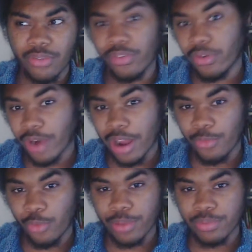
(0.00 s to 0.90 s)
the right
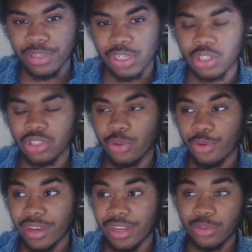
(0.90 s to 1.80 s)
wing position, so
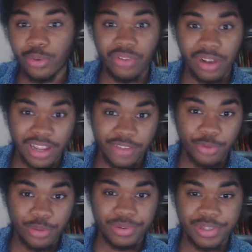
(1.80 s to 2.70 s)
we need someone for the left
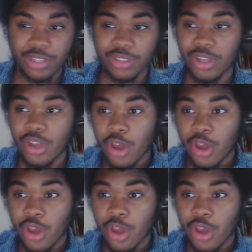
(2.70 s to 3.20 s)
wing position.